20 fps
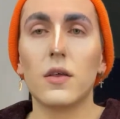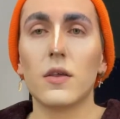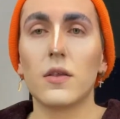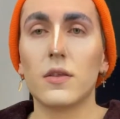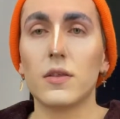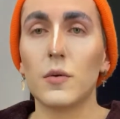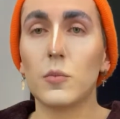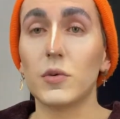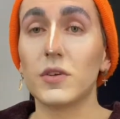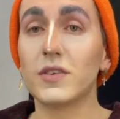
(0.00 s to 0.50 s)

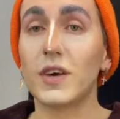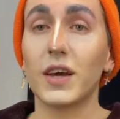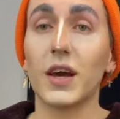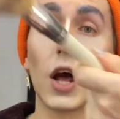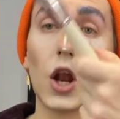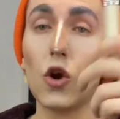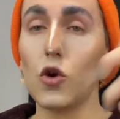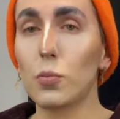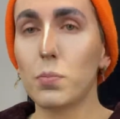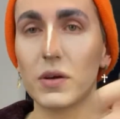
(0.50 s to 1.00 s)
Then we take
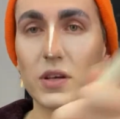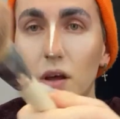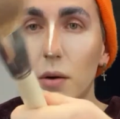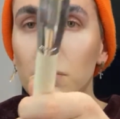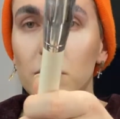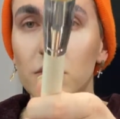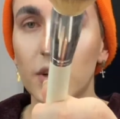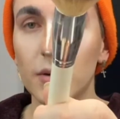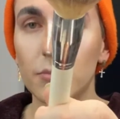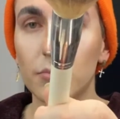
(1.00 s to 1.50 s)
our loopy
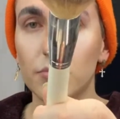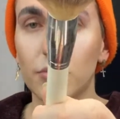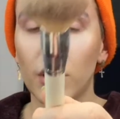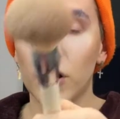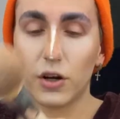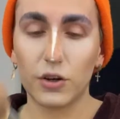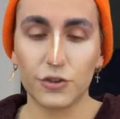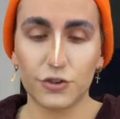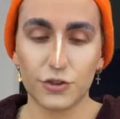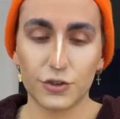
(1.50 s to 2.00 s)
dump dump
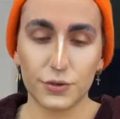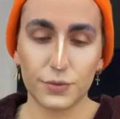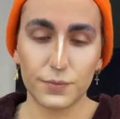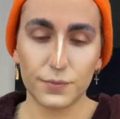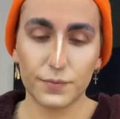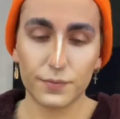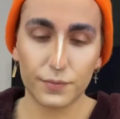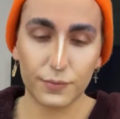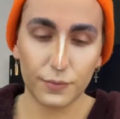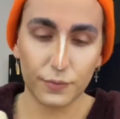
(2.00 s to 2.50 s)
brush.
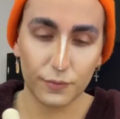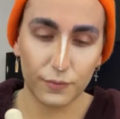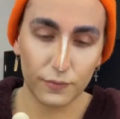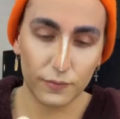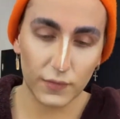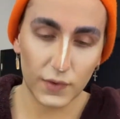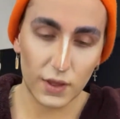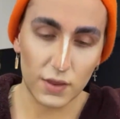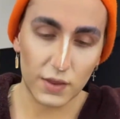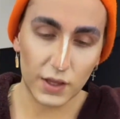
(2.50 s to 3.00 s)

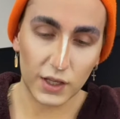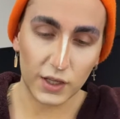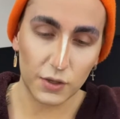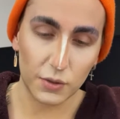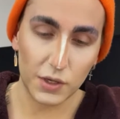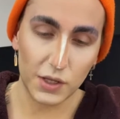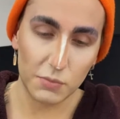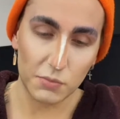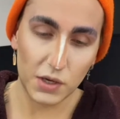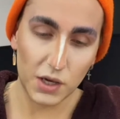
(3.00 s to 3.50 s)
Thank you,
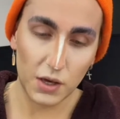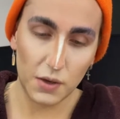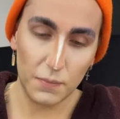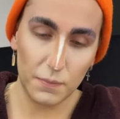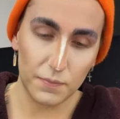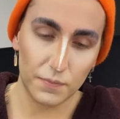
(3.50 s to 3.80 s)
Olympia.